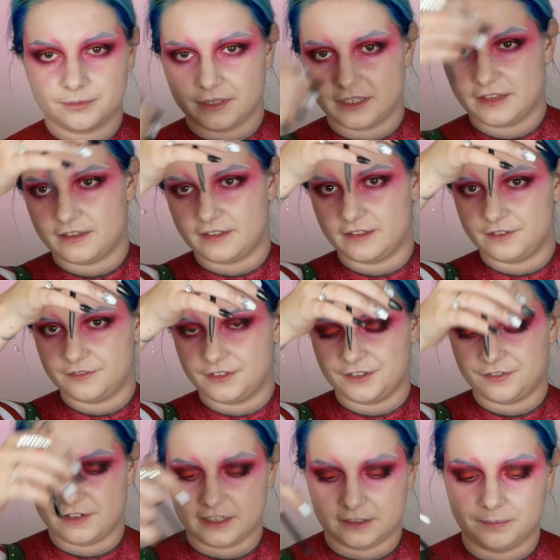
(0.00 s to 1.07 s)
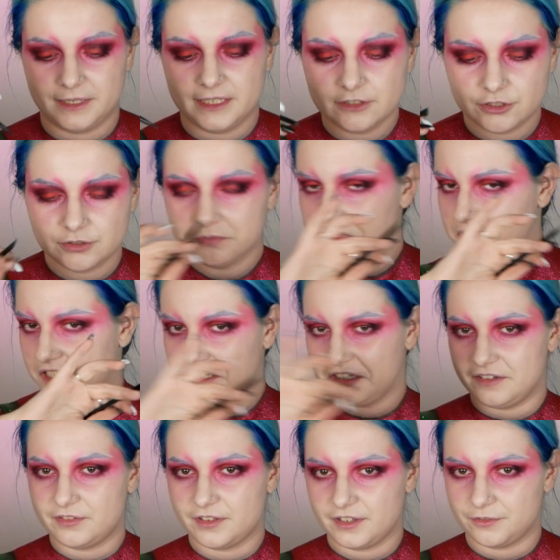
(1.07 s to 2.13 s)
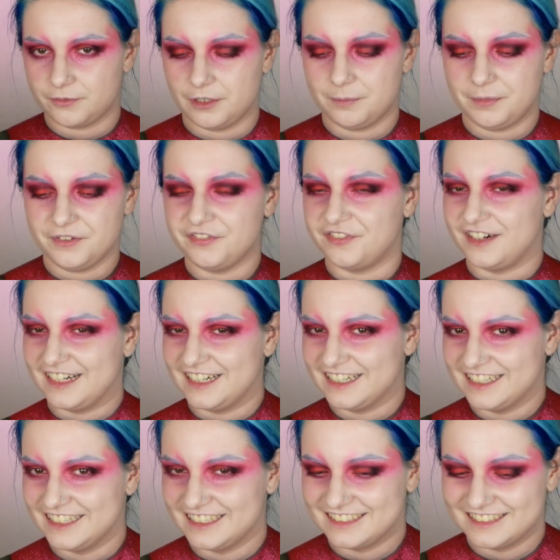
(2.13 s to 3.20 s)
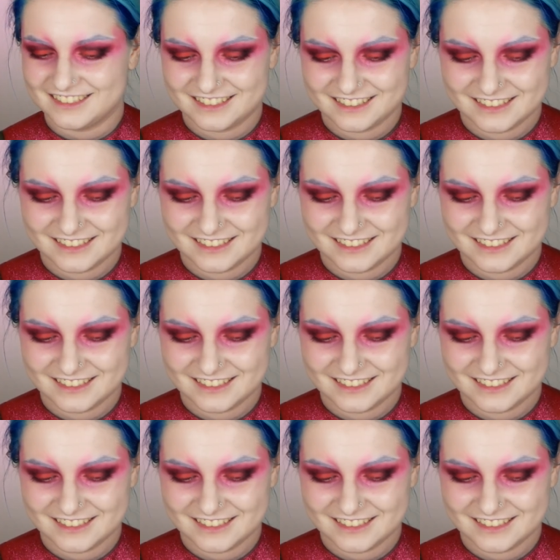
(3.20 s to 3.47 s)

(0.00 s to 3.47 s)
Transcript: with a very flat brush and everything will be fine.